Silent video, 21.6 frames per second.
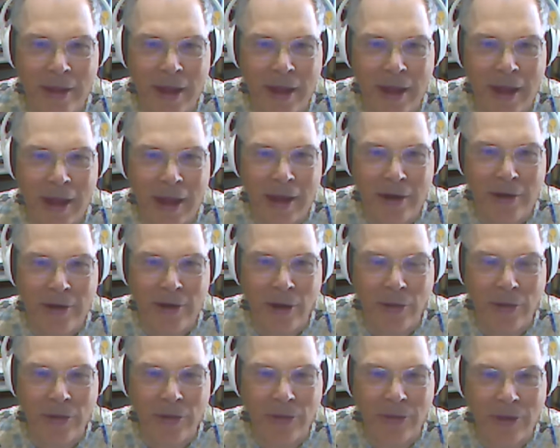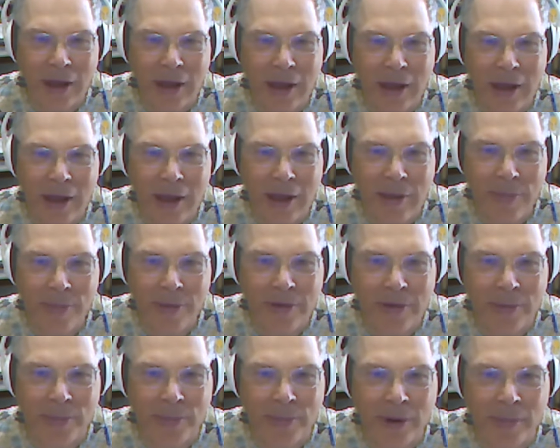uh, she also saying can you put
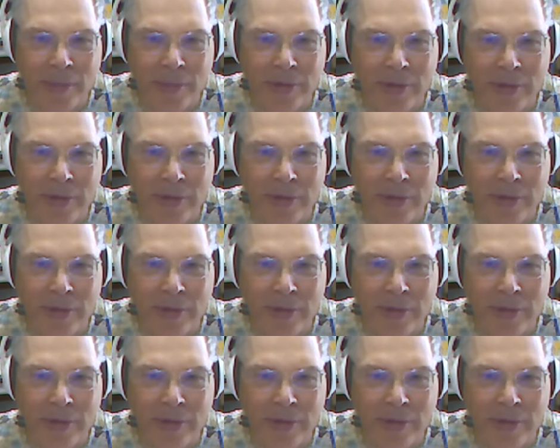some purple